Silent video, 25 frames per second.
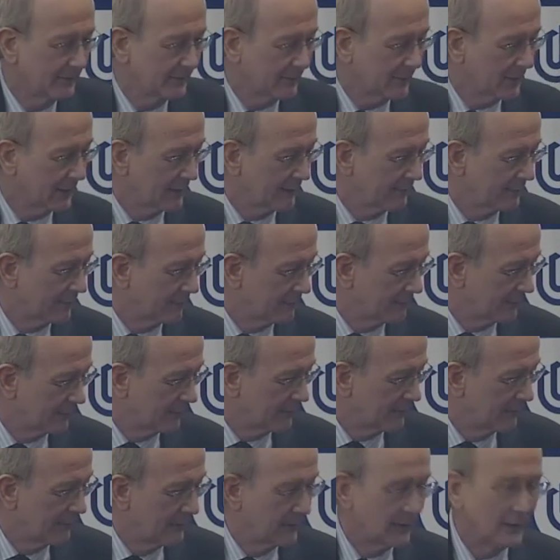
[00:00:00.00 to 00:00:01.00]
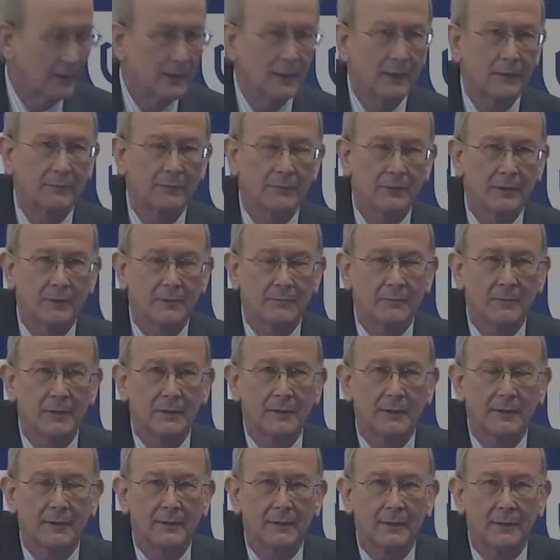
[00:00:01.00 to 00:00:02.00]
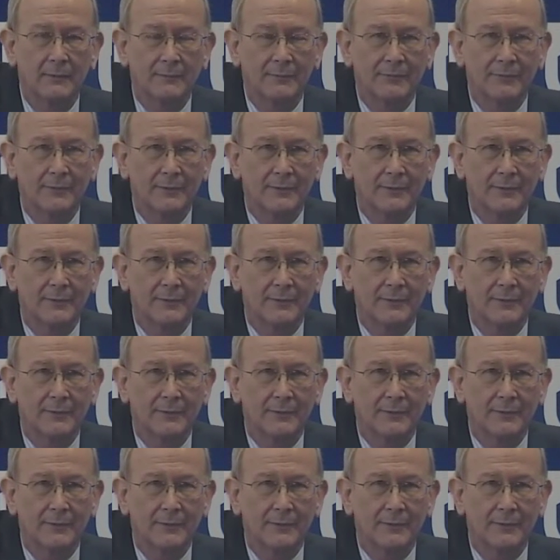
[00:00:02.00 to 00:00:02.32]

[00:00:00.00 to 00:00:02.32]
David Rotman